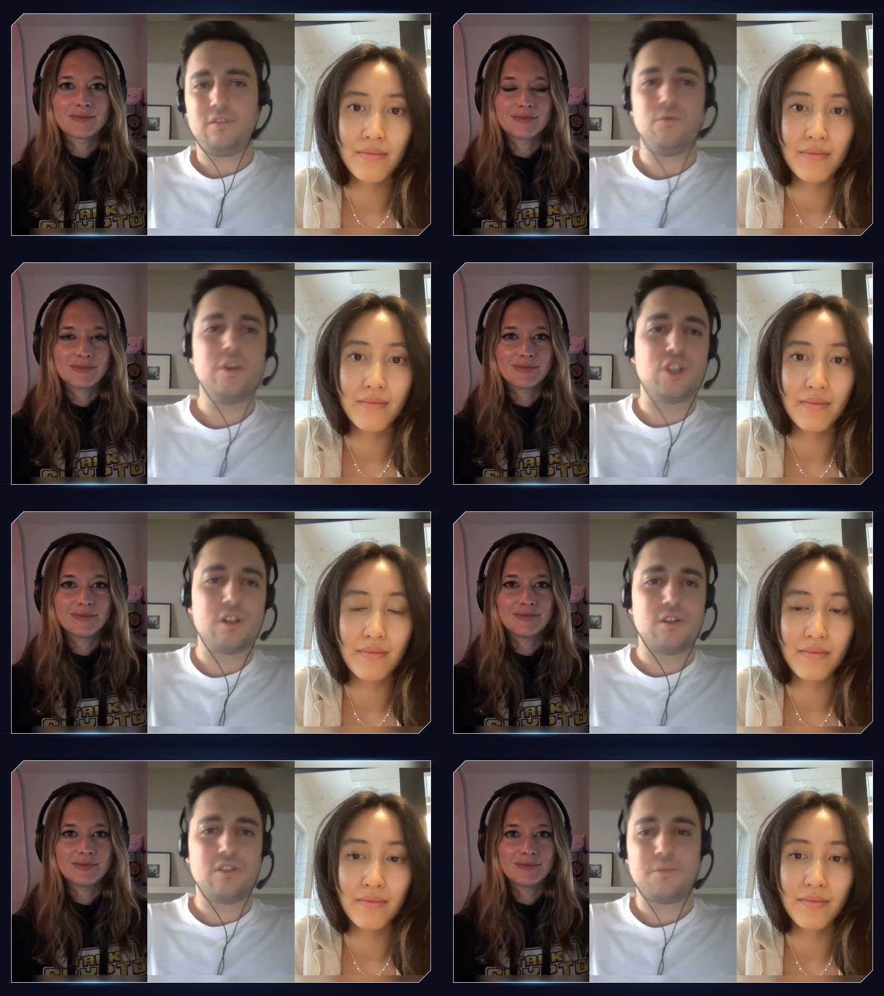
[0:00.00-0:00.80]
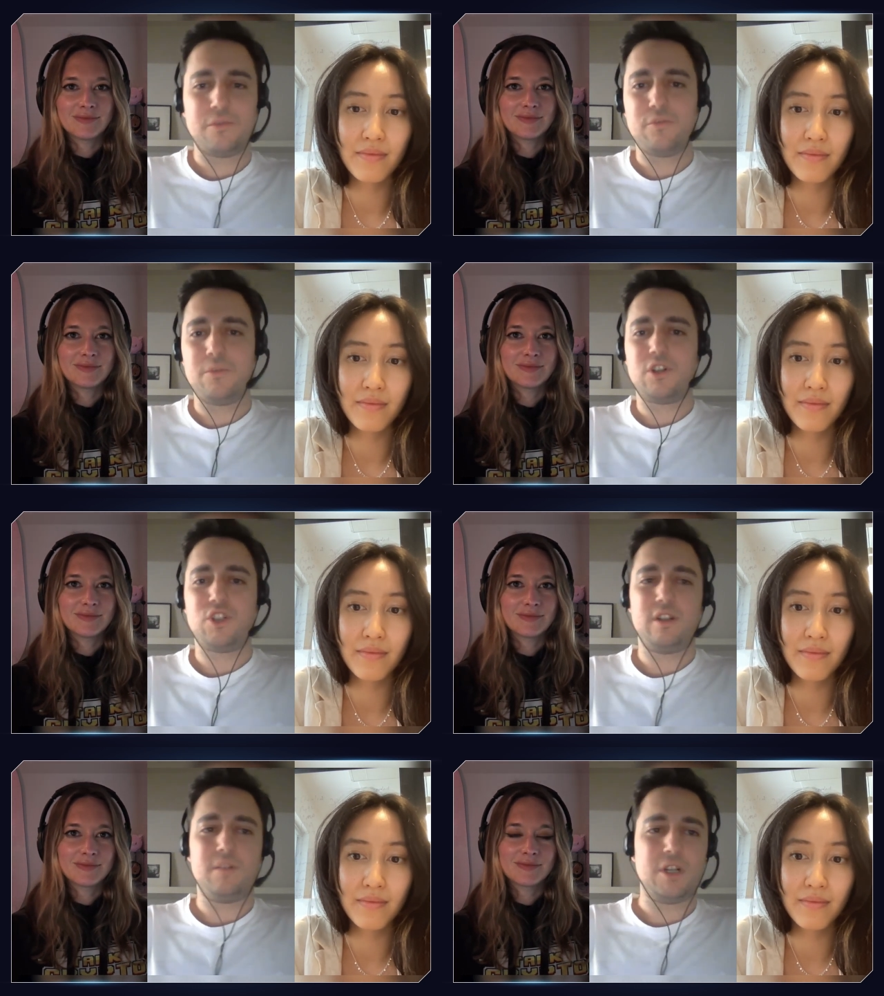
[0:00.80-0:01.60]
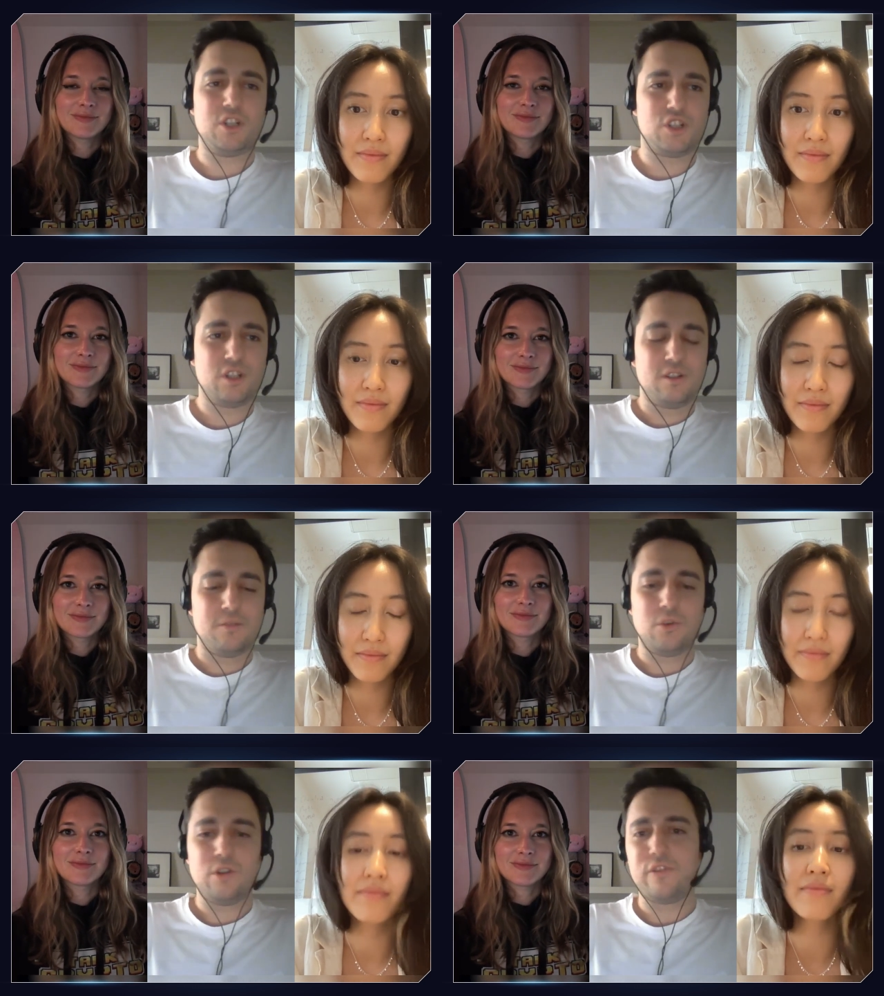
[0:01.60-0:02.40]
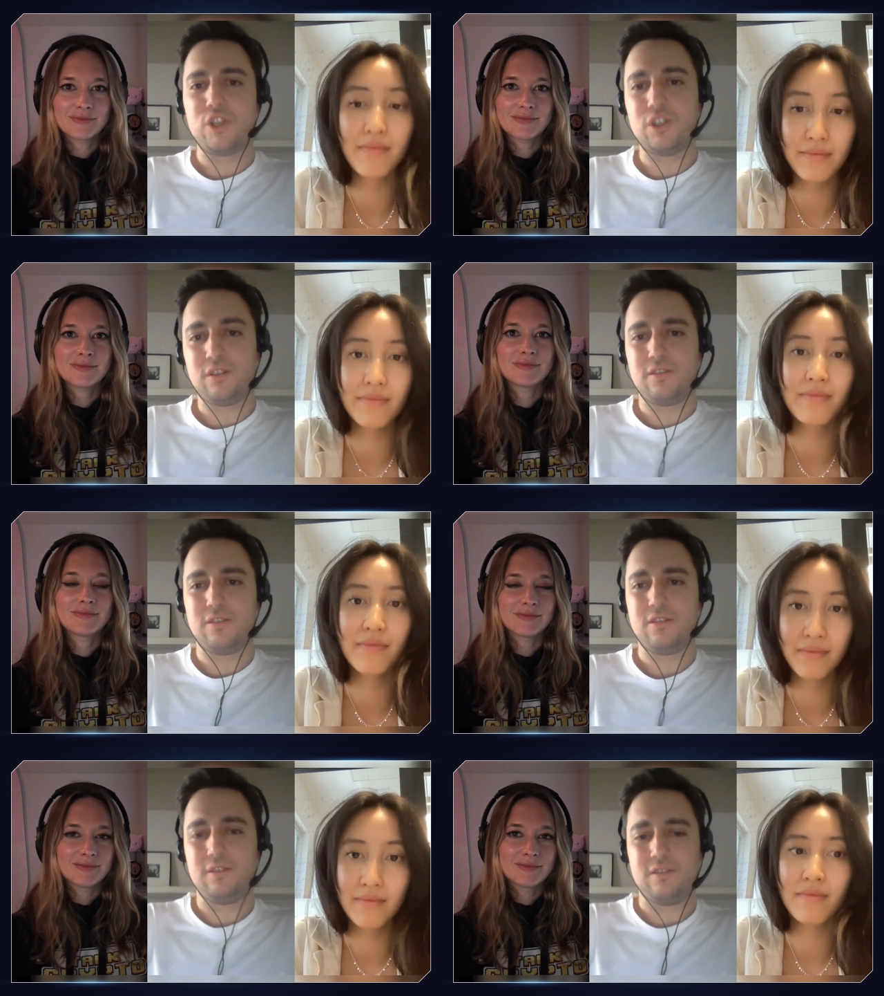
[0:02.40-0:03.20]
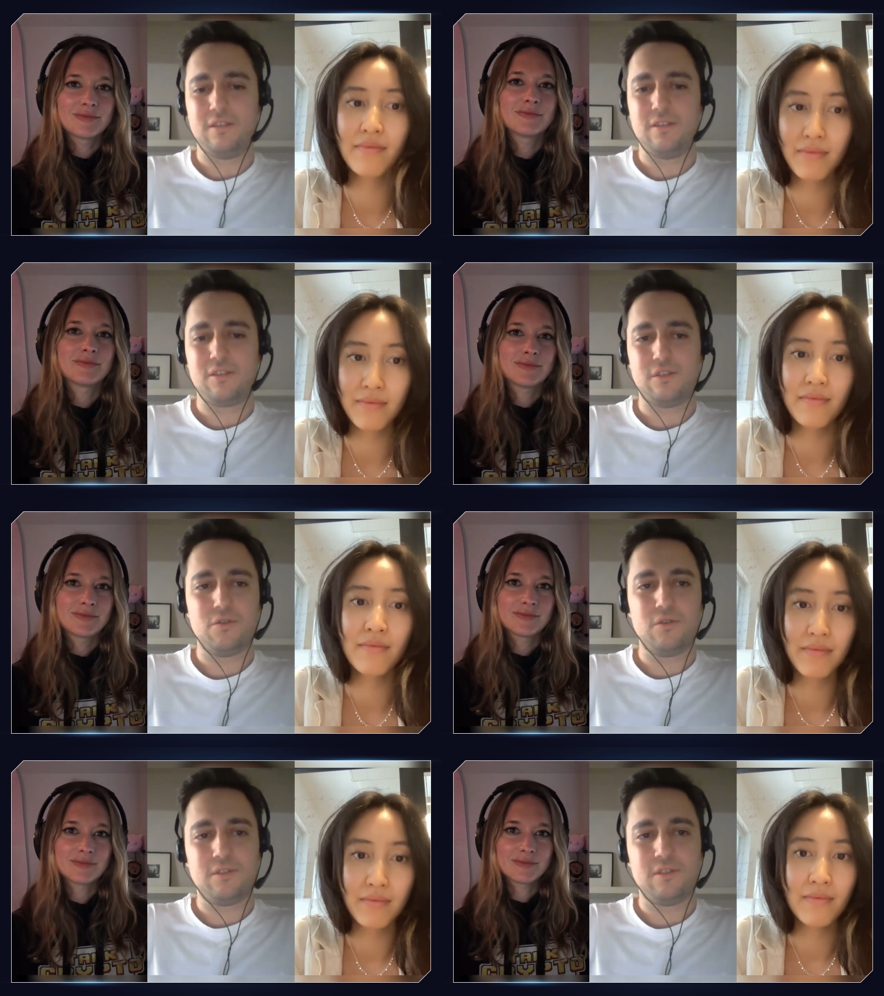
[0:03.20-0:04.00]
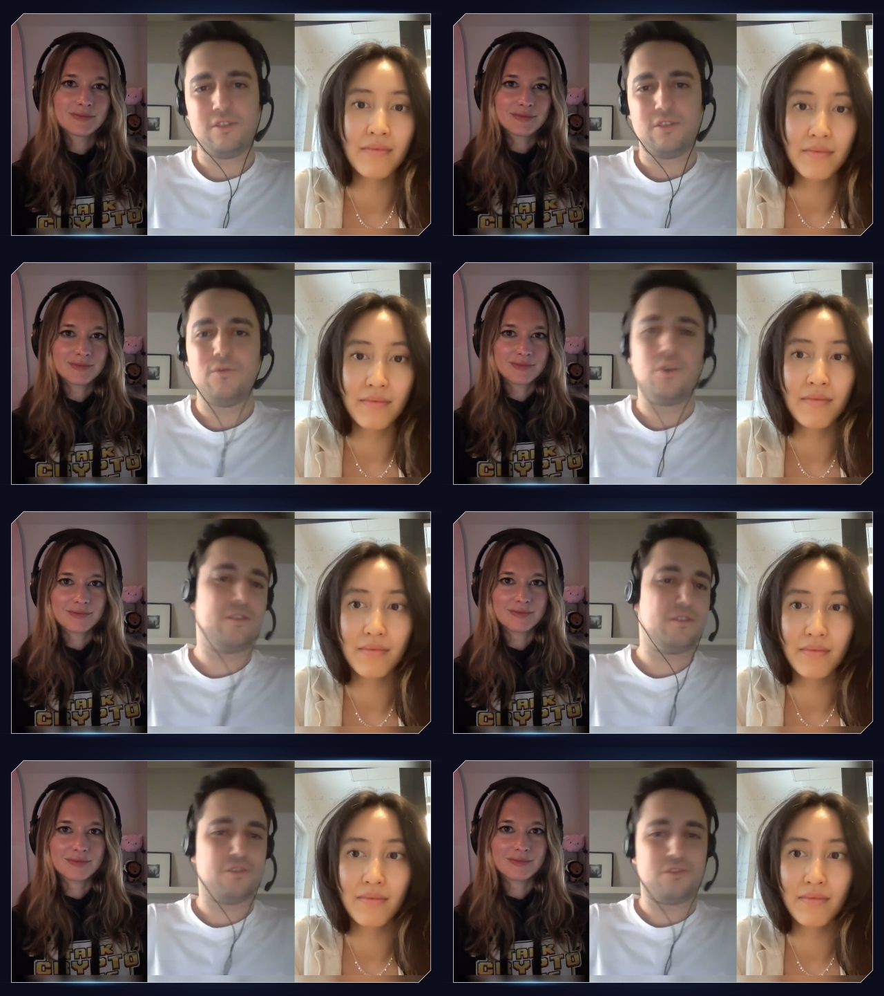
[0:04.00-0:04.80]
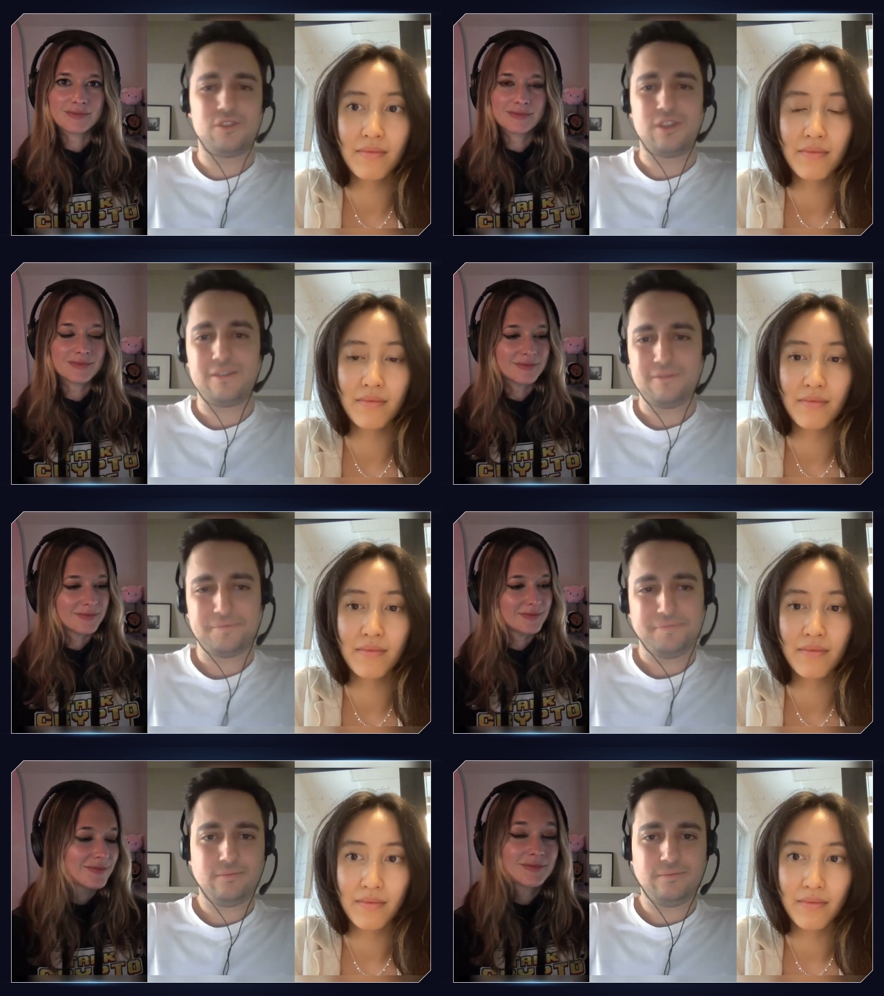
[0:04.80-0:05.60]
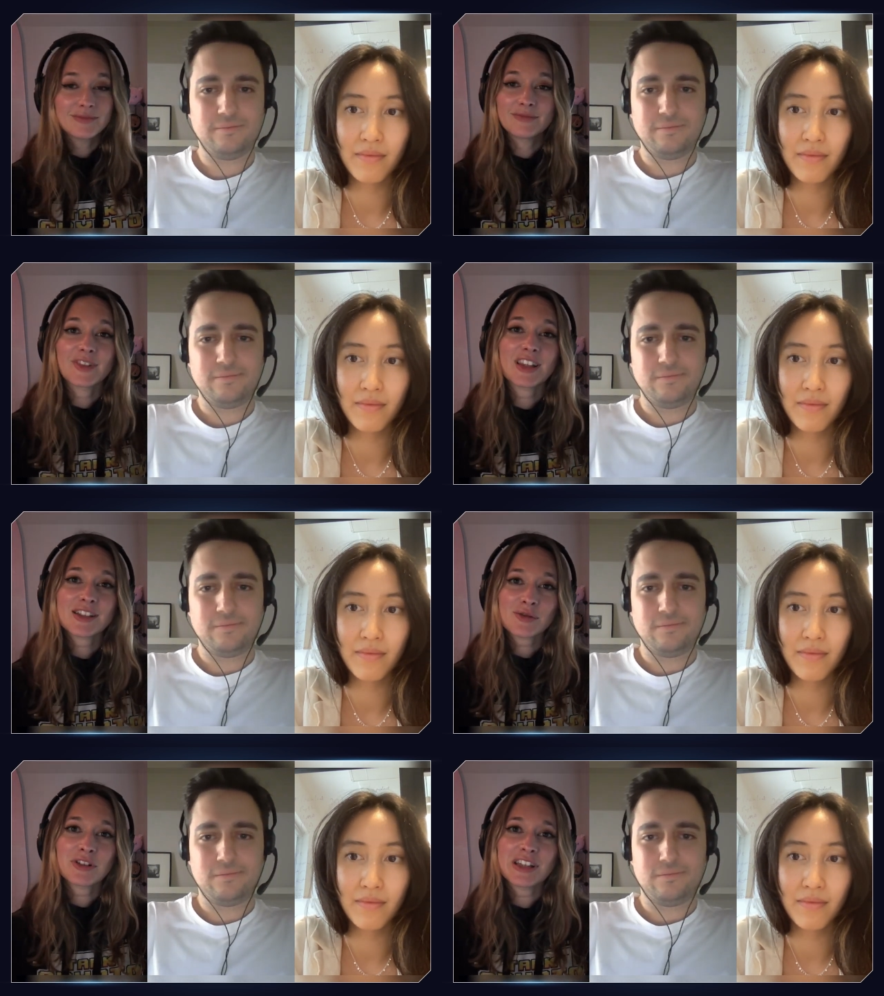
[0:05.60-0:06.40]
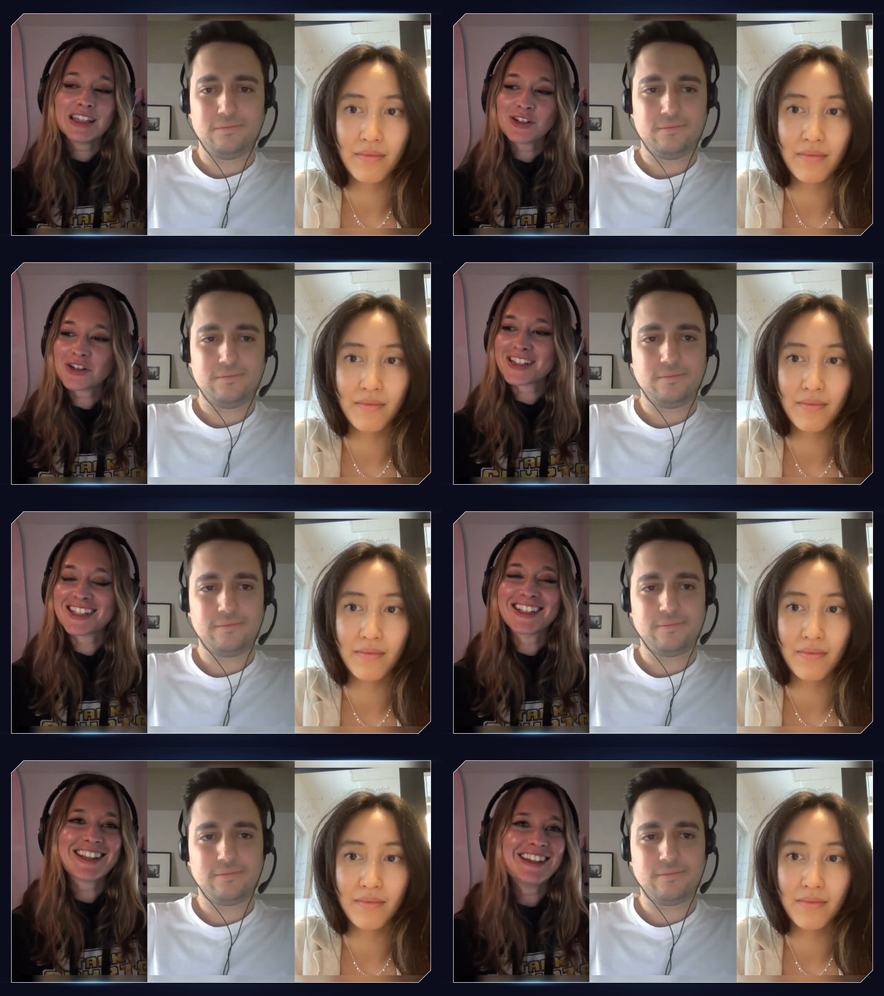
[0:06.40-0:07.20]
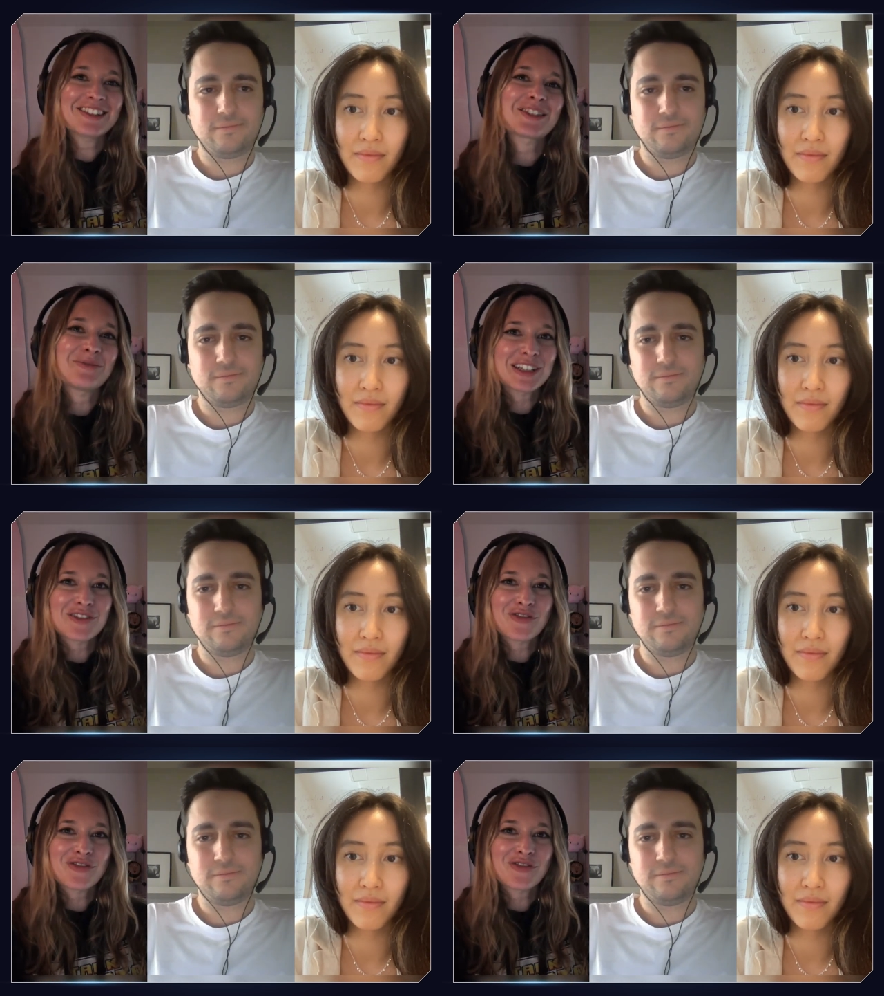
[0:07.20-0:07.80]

Speaker 1: the original concept of a blockchain, are much more efficient uh, in this new in this new world, so to say.
Speaker 2: That's really interesting. Thank you so much